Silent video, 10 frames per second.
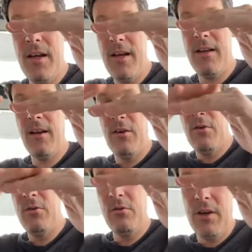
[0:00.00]
uh
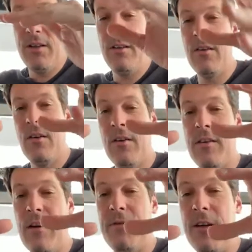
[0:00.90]
one is uh,
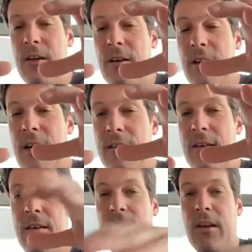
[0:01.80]
sapphire
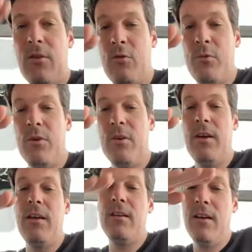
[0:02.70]
glasses to put
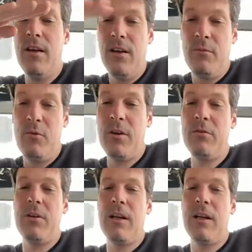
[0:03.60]
the end. Mm. Murano